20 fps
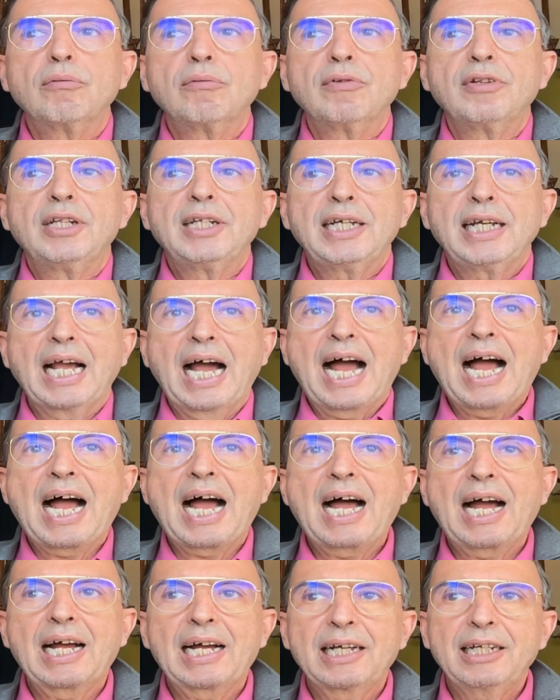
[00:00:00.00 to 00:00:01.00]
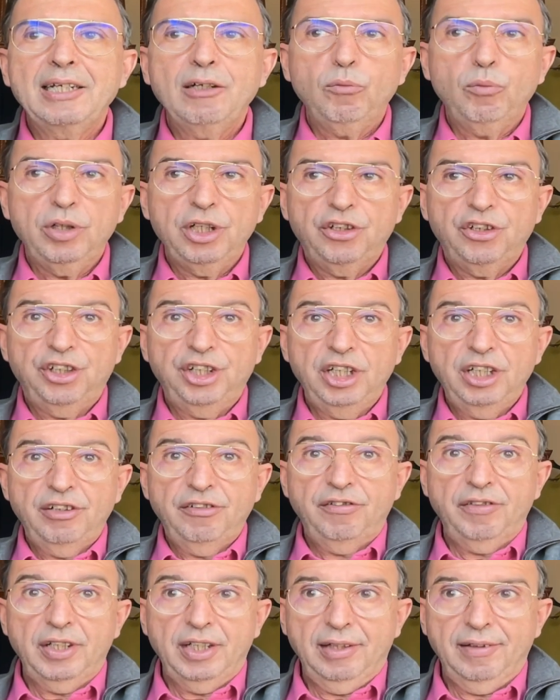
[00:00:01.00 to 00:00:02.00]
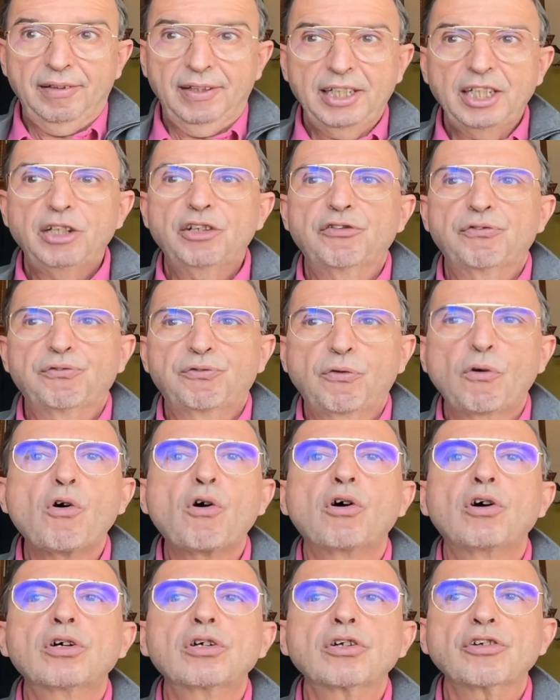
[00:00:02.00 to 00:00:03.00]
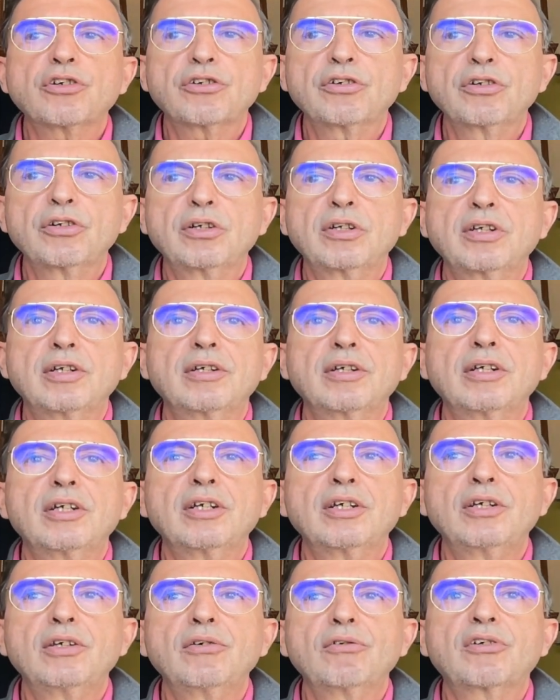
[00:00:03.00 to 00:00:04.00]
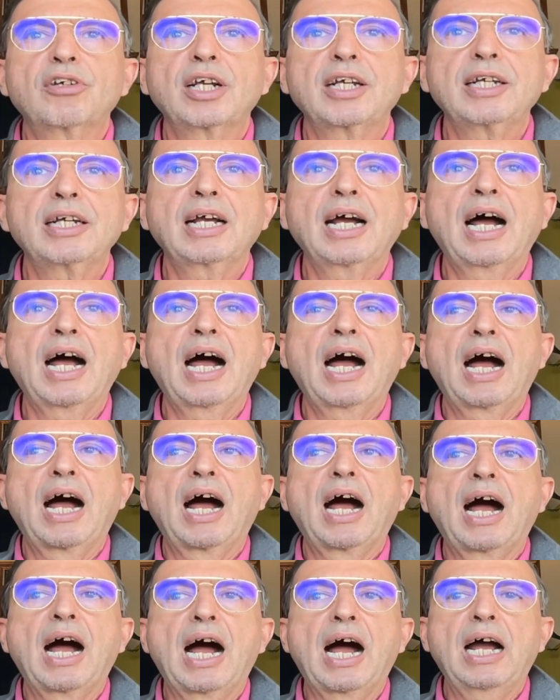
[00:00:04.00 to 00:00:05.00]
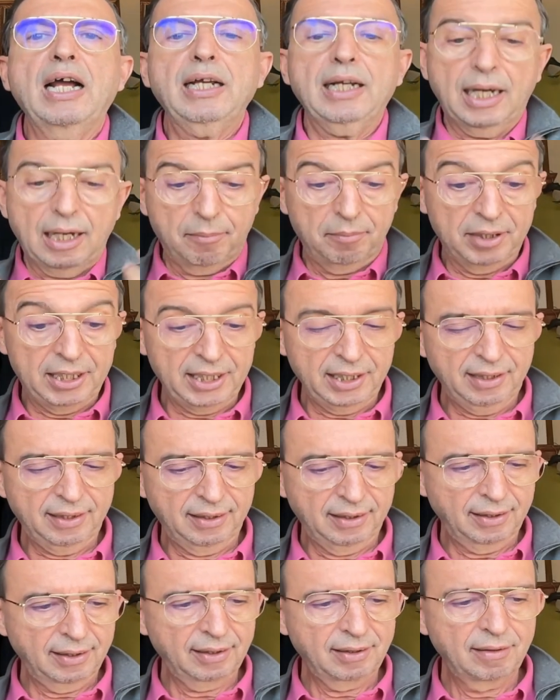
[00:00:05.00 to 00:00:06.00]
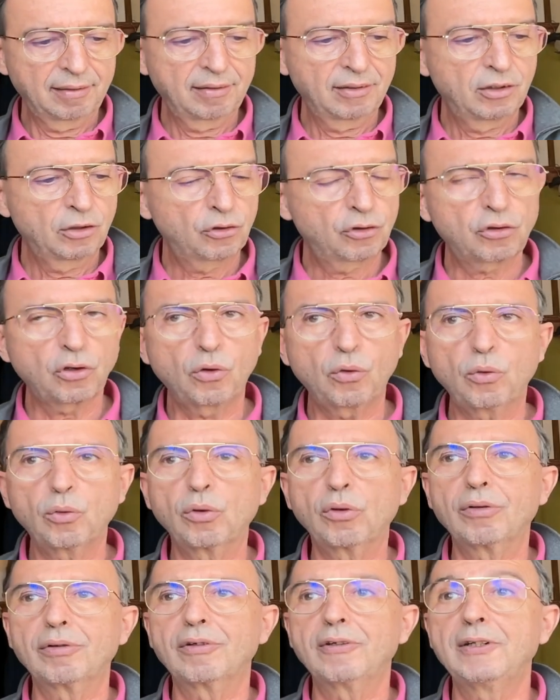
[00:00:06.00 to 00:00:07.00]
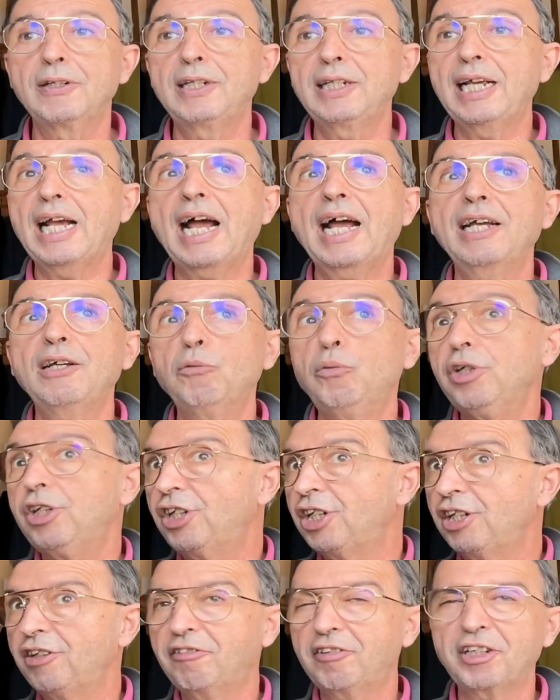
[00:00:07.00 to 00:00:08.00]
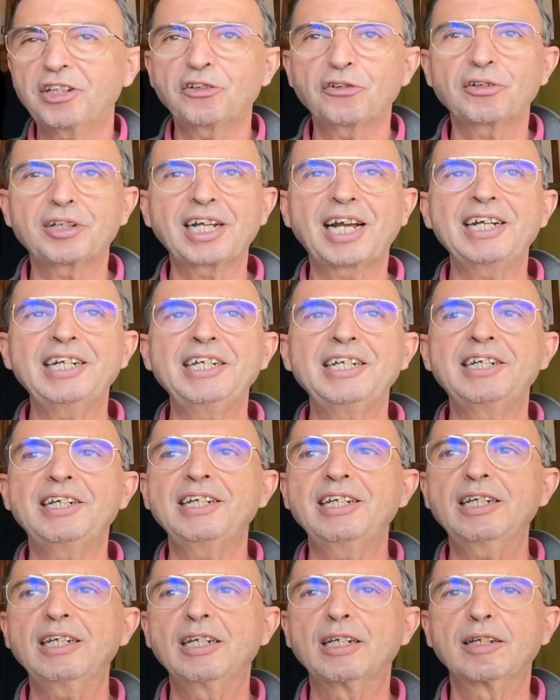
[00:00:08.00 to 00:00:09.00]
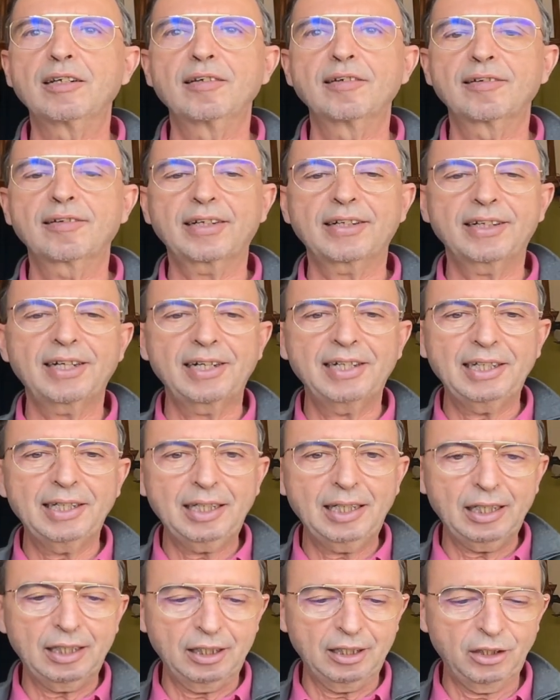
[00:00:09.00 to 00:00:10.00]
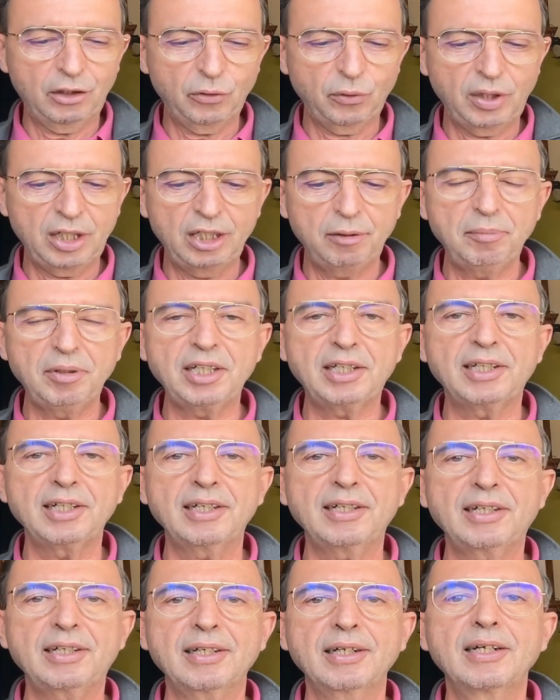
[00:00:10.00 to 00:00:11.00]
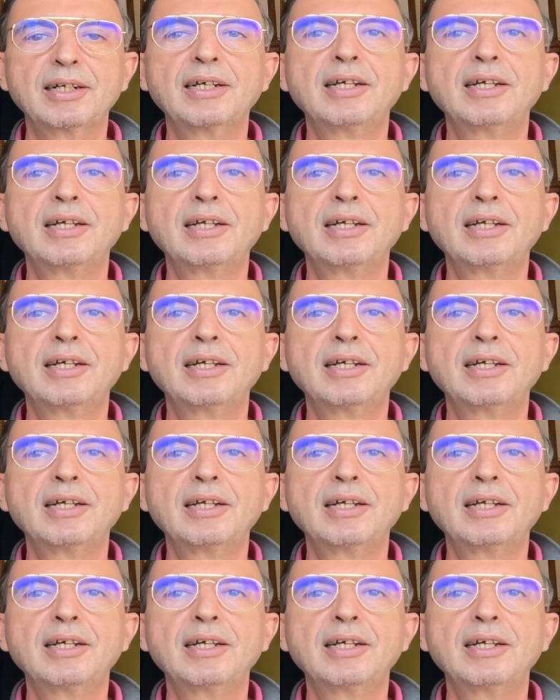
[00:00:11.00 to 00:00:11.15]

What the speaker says: the I, which is this force, you say, I am this. So the I, which is the totality, suddenly you limit it